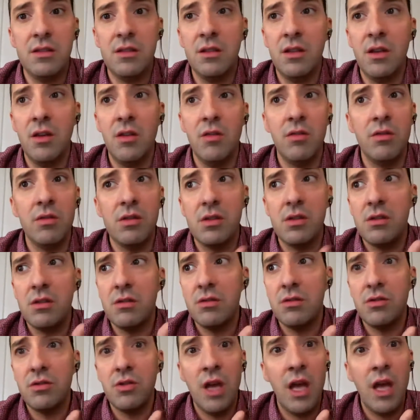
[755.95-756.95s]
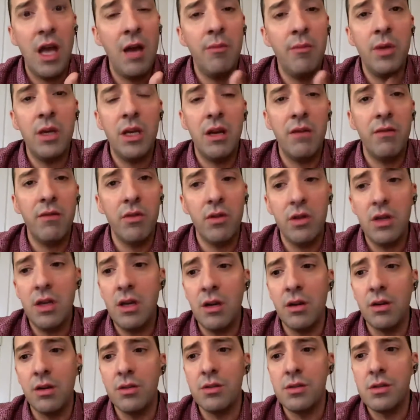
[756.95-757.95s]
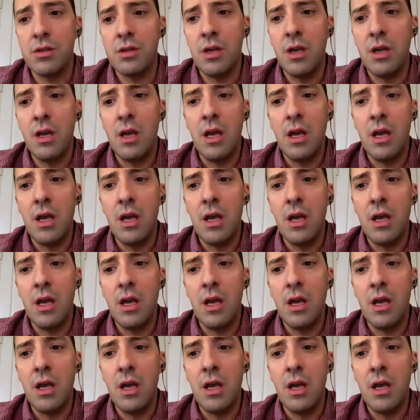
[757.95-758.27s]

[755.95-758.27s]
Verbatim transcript: you know, to how many ever years.